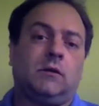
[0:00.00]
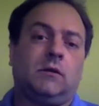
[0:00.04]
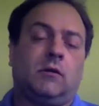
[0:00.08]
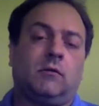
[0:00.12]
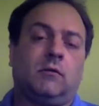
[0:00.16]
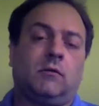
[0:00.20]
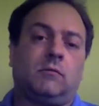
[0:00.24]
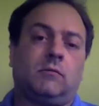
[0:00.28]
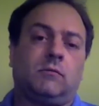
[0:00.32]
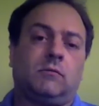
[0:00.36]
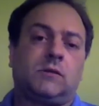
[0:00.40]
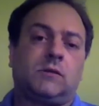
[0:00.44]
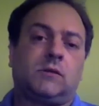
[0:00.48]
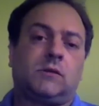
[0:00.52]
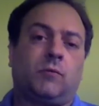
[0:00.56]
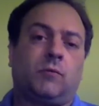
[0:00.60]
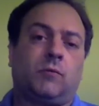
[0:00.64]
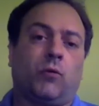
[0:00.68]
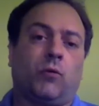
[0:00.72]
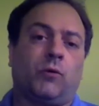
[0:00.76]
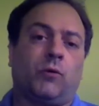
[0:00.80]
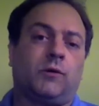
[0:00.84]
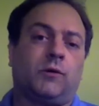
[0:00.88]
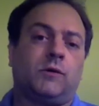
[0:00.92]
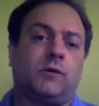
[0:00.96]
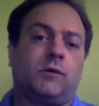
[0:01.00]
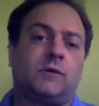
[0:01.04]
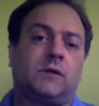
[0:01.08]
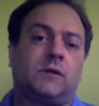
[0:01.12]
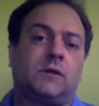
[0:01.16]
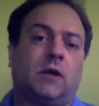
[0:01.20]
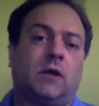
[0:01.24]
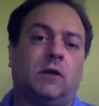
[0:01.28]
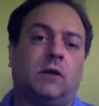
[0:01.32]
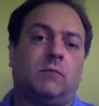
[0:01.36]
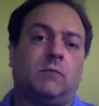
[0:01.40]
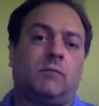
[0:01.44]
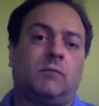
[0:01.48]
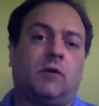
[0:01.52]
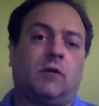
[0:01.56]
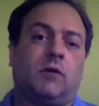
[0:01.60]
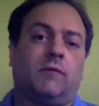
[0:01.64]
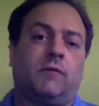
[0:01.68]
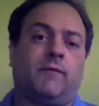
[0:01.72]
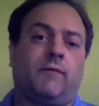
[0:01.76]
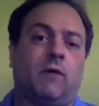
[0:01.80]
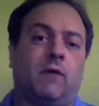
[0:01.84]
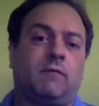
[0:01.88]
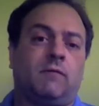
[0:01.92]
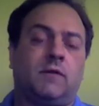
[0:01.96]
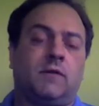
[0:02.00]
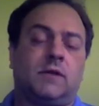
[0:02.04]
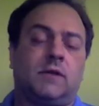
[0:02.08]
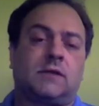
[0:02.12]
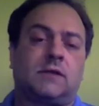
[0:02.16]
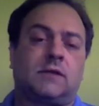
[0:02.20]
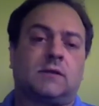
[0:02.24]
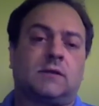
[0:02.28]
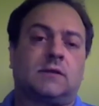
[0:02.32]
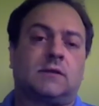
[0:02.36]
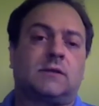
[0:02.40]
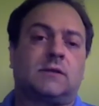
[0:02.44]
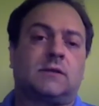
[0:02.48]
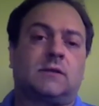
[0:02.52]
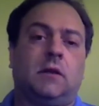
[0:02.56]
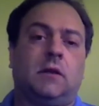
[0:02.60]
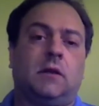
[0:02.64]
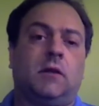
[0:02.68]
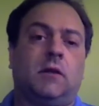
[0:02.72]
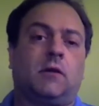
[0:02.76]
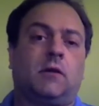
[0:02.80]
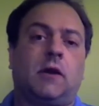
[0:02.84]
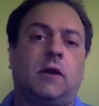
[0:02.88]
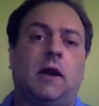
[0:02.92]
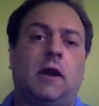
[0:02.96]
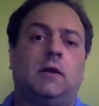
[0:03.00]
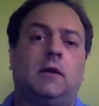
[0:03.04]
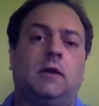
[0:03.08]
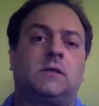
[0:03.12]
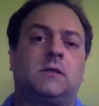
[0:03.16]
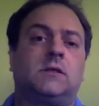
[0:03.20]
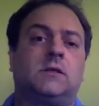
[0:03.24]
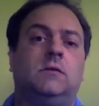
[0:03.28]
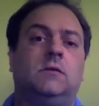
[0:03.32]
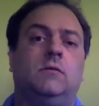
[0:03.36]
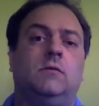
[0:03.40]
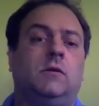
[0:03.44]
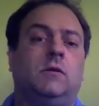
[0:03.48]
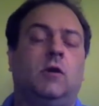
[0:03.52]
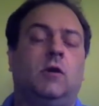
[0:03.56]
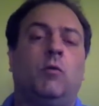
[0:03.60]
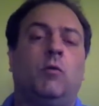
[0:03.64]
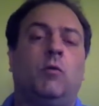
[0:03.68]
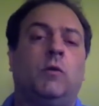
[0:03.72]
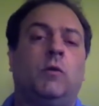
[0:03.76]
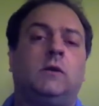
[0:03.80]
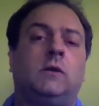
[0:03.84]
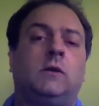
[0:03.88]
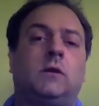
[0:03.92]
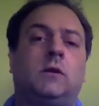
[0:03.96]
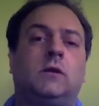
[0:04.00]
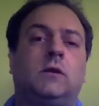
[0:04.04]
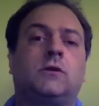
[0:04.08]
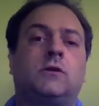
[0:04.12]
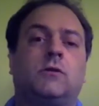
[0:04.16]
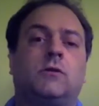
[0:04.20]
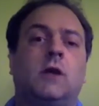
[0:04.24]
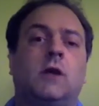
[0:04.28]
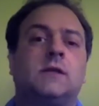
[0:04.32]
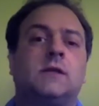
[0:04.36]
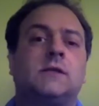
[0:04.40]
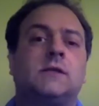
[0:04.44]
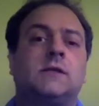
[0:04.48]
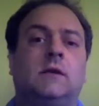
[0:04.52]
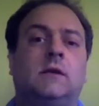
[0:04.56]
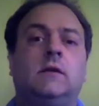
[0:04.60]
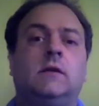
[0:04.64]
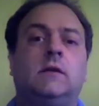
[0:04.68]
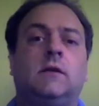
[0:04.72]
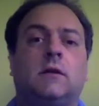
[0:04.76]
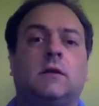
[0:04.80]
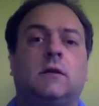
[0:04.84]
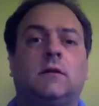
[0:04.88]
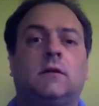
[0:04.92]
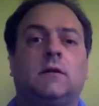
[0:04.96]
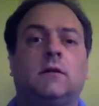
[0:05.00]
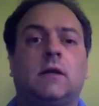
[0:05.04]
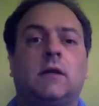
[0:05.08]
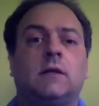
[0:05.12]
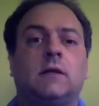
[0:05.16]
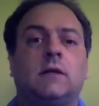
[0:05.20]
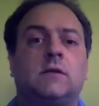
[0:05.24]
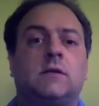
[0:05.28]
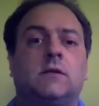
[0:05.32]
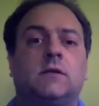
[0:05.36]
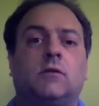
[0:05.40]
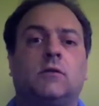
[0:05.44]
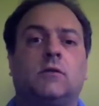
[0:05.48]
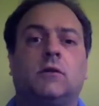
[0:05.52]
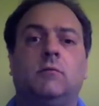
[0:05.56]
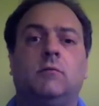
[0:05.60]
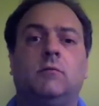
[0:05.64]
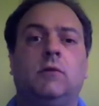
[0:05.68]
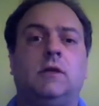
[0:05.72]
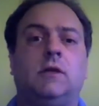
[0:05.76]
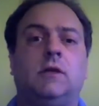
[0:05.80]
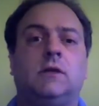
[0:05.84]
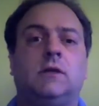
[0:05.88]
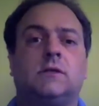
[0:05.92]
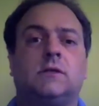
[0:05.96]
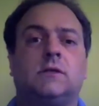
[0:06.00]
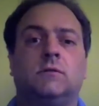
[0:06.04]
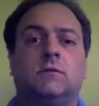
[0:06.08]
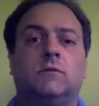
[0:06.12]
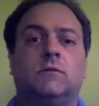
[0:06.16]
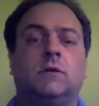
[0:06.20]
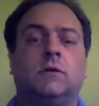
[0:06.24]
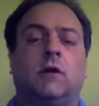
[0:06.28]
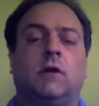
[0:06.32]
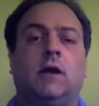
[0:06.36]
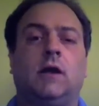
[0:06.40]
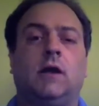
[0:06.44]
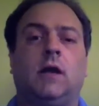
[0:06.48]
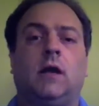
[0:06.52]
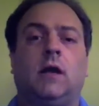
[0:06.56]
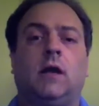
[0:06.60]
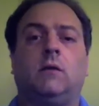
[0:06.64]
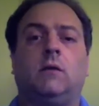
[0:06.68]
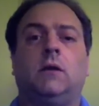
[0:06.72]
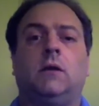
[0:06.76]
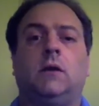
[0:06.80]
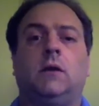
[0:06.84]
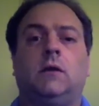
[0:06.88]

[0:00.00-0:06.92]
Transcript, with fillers: know, supporters um, that are involved with this, the other candidates too. No one can trust anything that that central committee is doing right now.